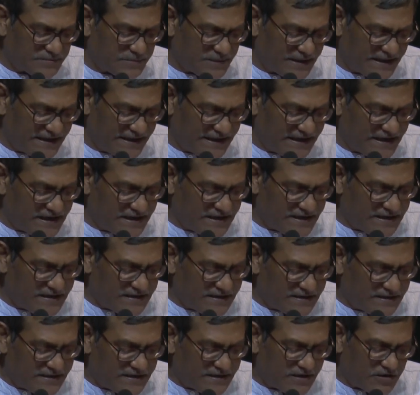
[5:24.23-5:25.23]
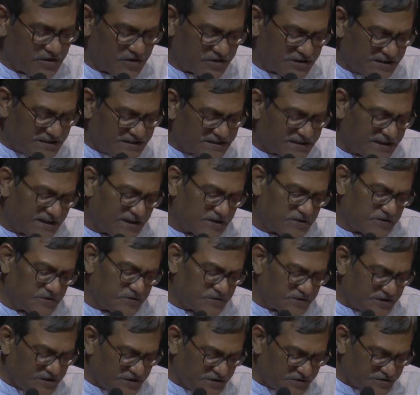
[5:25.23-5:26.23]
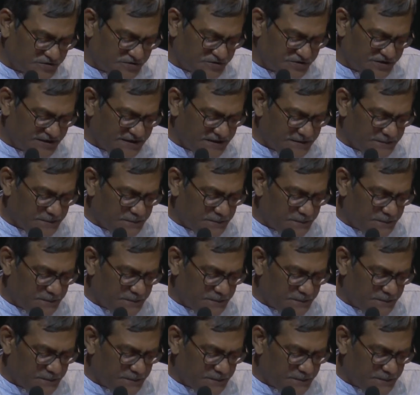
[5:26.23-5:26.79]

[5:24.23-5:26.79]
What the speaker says: by Anita Agnihotri,